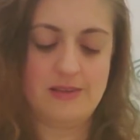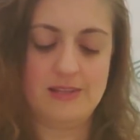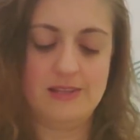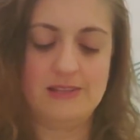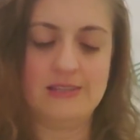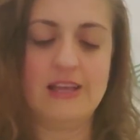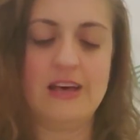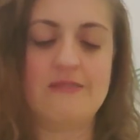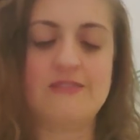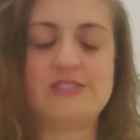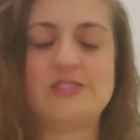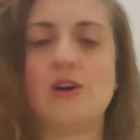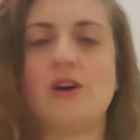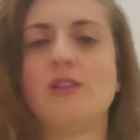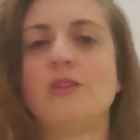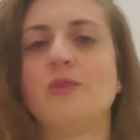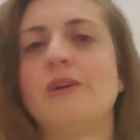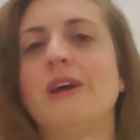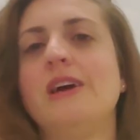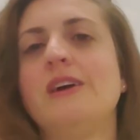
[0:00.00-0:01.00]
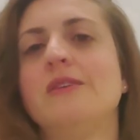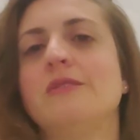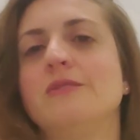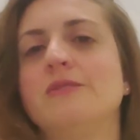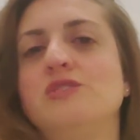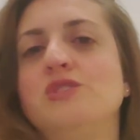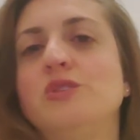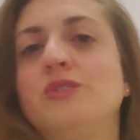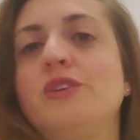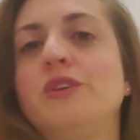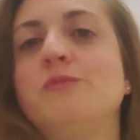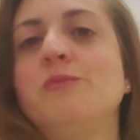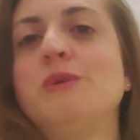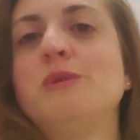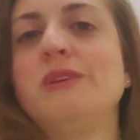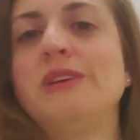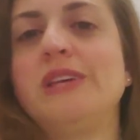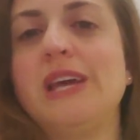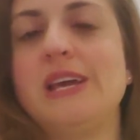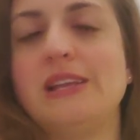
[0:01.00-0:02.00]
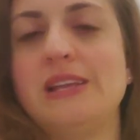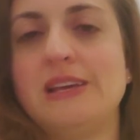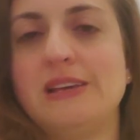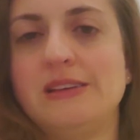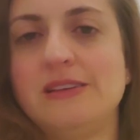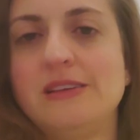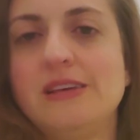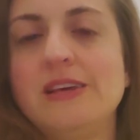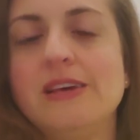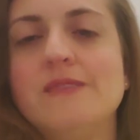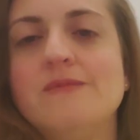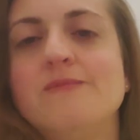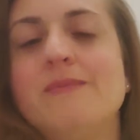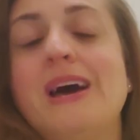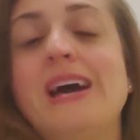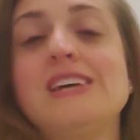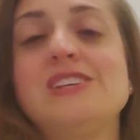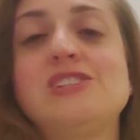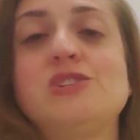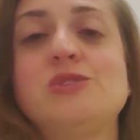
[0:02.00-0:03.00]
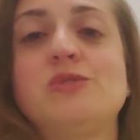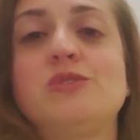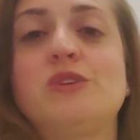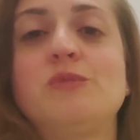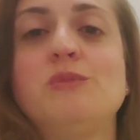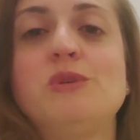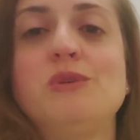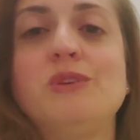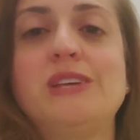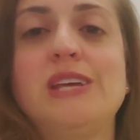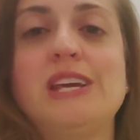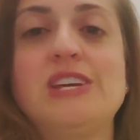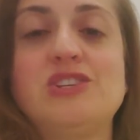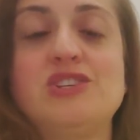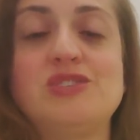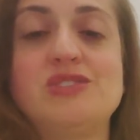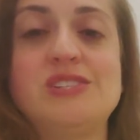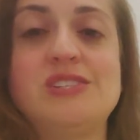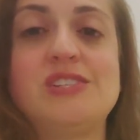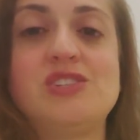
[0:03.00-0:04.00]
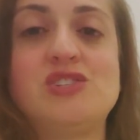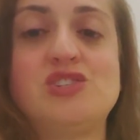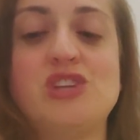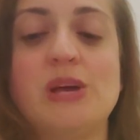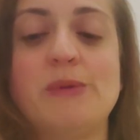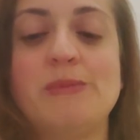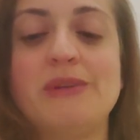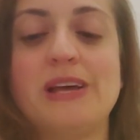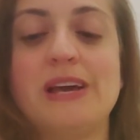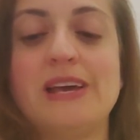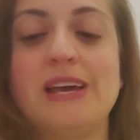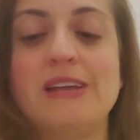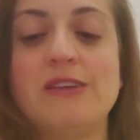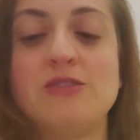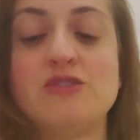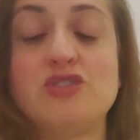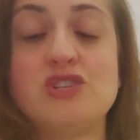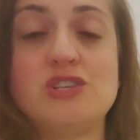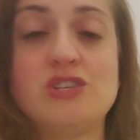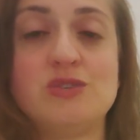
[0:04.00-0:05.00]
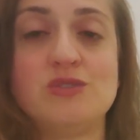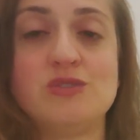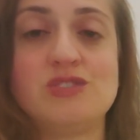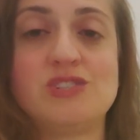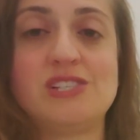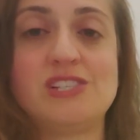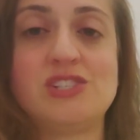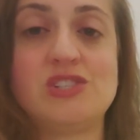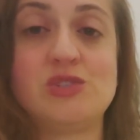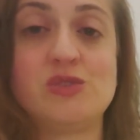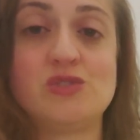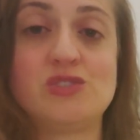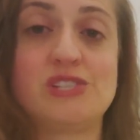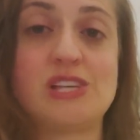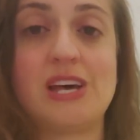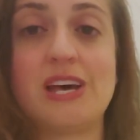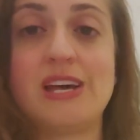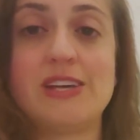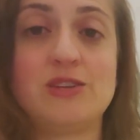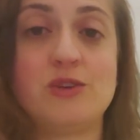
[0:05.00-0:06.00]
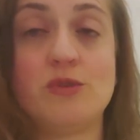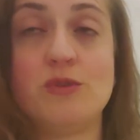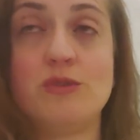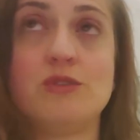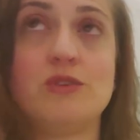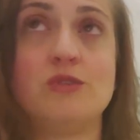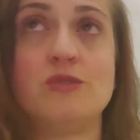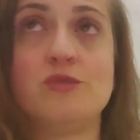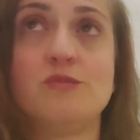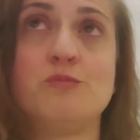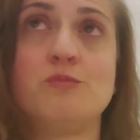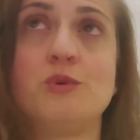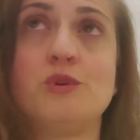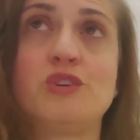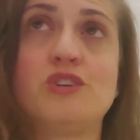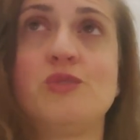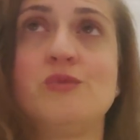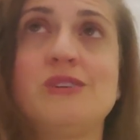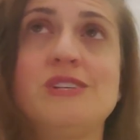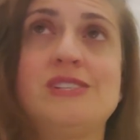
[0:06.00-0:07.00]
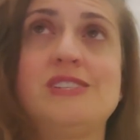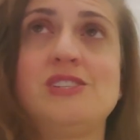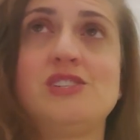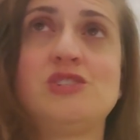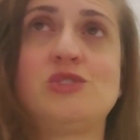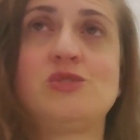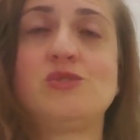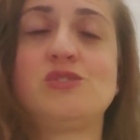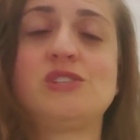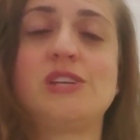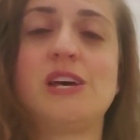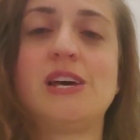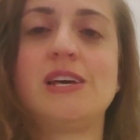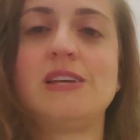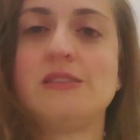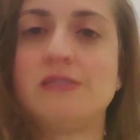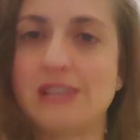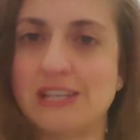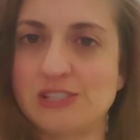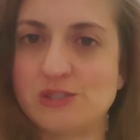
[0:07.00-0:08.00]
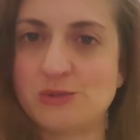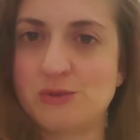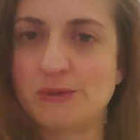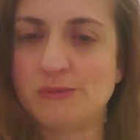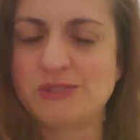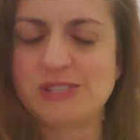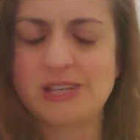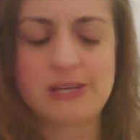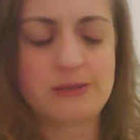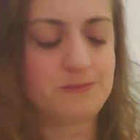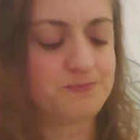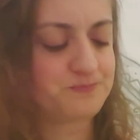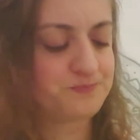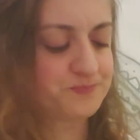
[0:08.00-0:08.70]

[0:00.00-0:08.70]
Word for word: Love is all around. You're communicating. Master communications. This is Gemini energy, your sister sign, your, your Mercury sister sign. That's what I'm saying.